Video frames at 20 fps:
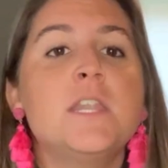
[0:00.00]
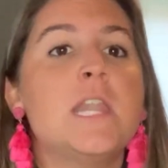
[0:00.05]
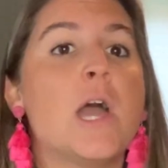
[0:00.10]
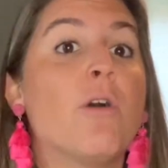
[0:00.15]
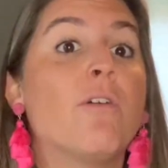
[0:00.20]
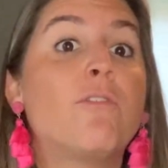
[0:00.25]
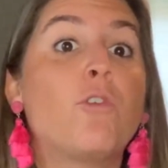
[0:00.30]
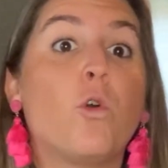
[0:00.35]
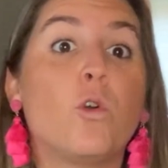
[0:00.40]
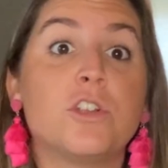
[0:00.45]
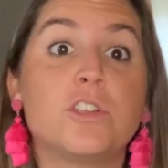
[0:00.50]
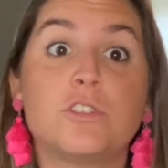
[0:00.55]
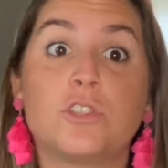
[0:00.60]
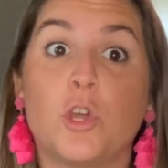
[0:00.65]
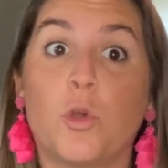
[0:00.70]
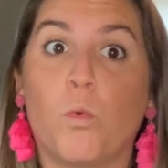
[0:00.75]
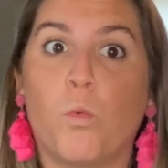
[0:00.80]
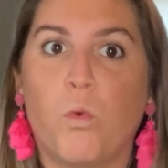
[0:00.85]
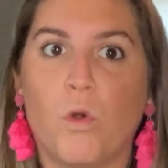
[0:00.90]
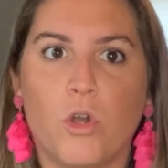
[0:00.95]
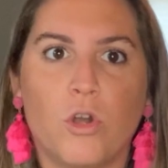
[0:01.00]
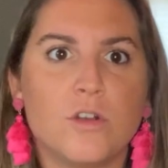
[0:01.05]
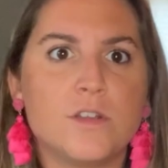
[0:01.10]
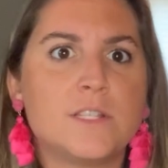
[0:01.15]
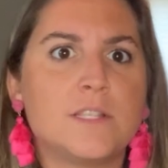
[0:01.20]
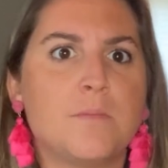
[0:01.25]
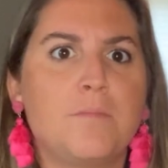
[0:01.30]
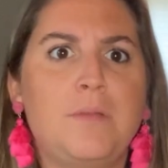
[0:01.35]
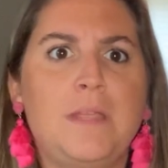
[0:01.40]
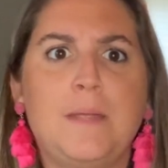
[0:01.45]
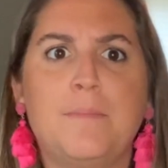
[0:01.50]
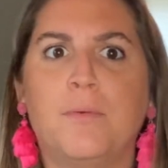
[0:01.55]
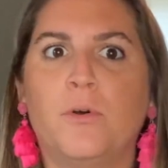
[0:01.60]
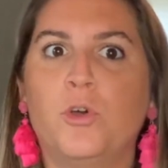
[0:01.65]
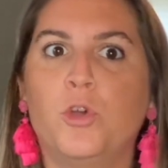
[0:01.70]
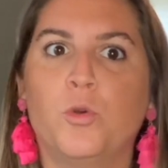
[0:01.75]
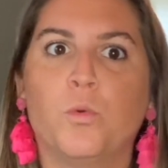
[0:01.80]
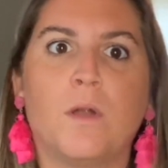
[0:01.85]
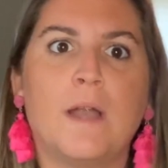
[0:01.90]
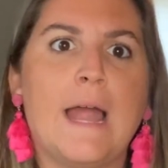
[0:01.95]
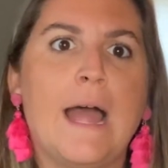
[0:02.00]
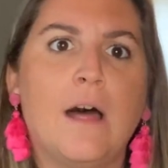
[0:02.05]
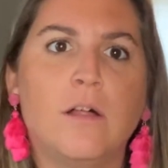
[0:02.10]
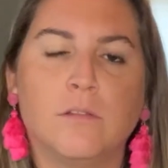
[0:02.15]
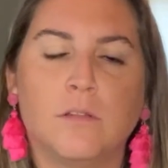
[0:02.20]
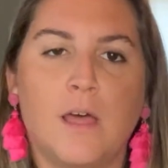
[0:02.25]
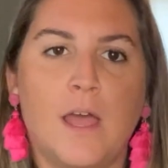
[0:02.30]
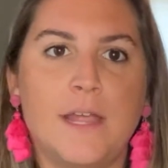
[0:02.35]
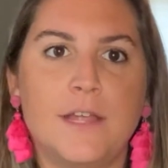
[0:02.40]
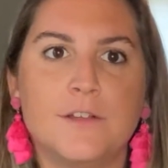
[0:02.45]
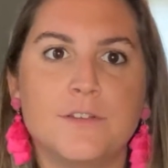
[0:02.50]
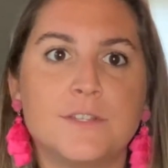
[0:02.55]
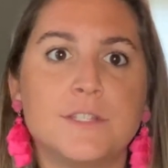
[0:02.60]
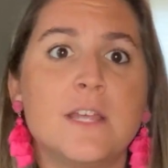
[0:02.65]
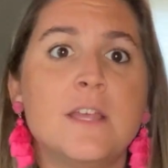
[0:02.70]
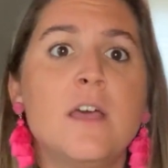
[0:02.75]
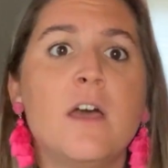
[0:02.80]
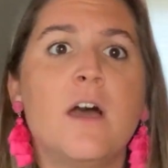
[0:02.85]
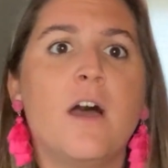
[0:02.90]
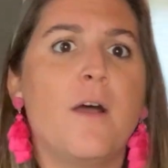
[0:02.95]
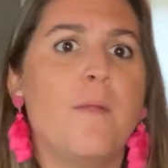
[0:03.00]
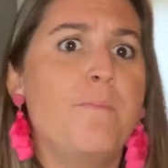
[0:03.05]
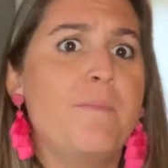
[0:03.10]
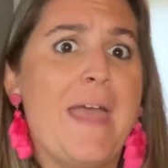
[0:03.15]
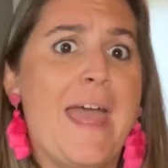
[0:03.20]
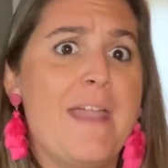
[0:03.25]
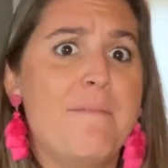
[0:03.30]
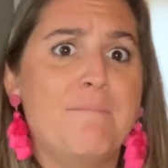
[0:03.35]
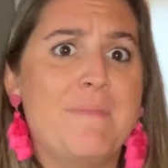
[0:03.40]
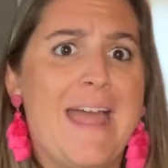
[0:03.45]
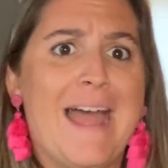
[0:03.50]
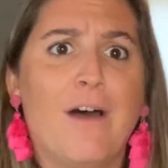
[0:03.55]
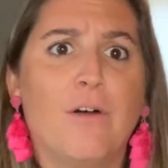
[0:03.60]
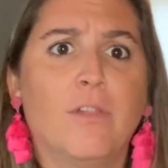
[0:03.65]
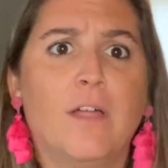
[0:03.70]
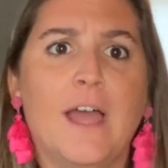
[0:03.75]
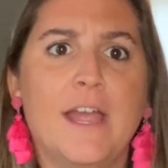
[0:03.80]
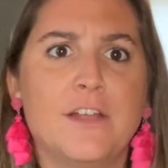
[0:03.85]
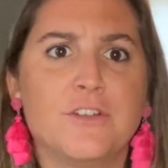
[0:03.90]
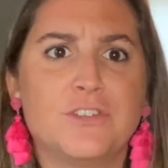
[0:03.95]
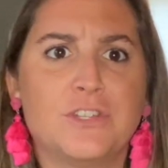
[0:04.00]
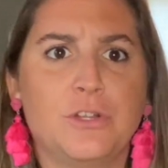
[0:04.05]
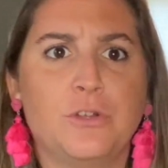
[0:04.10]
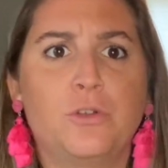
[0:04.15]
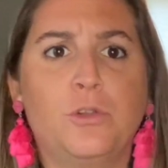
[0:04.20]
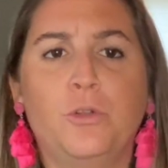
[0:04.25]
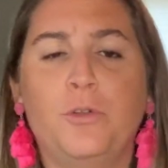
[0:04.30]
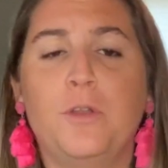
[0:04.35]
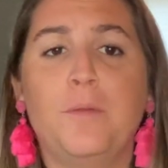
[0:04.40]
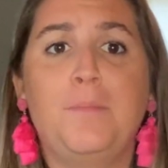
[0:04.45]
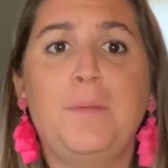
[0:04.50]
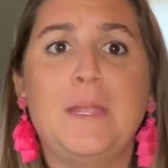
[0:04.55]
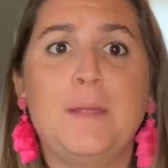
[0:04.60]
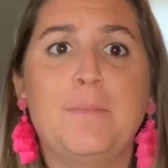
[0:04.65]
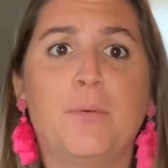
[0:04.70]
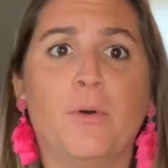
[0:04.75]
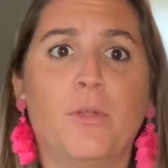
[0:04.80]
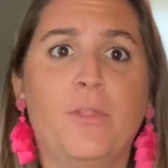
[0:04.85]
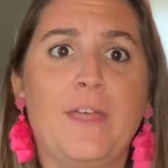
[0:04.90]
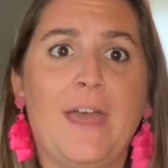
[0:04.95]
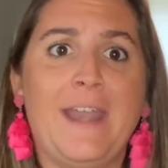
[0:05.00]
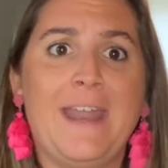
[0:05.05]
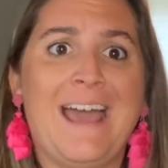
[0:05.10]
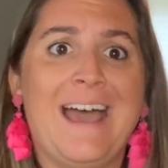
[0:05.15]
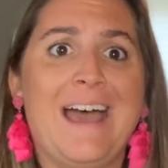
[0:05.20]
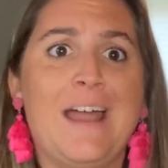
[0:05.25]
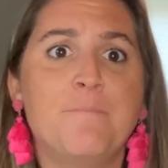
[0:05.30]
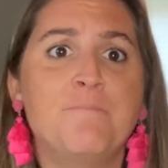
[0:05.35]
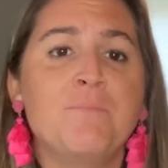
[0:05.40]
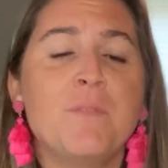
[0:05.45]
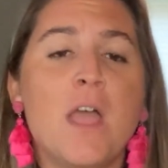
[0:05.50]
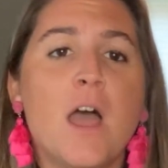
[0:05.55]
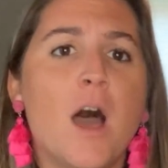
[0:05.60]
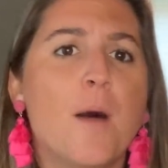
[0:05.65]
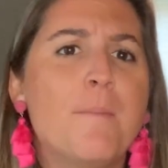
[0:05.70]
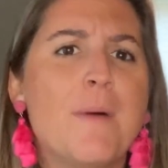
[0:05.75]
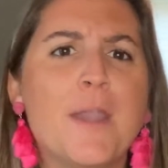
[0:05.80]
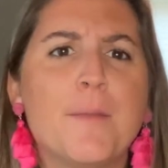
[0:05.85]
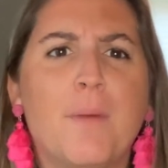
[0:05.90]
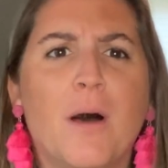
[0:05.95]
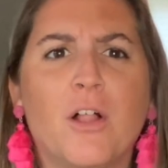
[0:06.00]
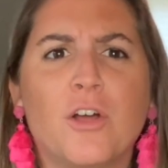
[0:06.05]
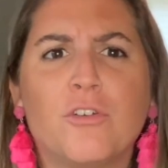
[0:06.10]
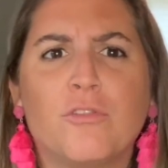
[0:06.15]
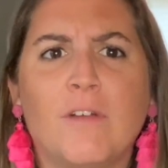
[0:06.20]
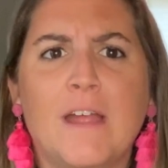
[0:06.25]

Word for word: Now, of course, there were some people who were outliers, uh, and outliers included people that had a metabolic